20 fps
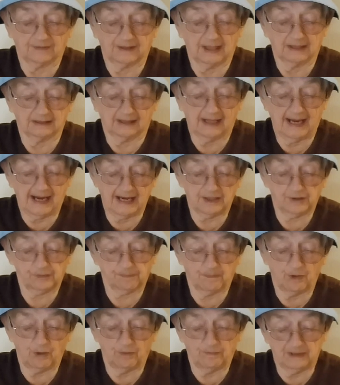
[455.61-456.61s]
the last
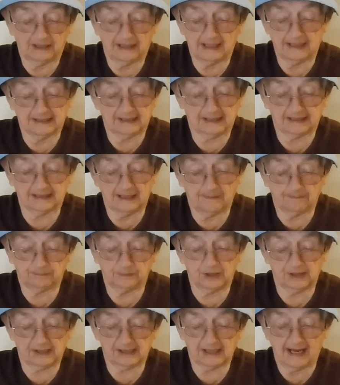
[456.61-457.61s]
moment he stepped
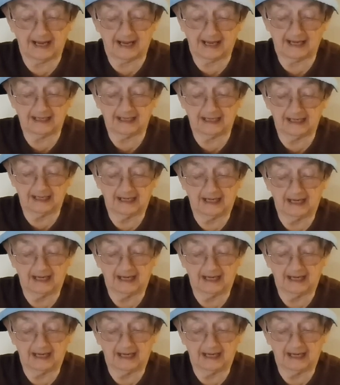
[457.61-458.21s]
aside,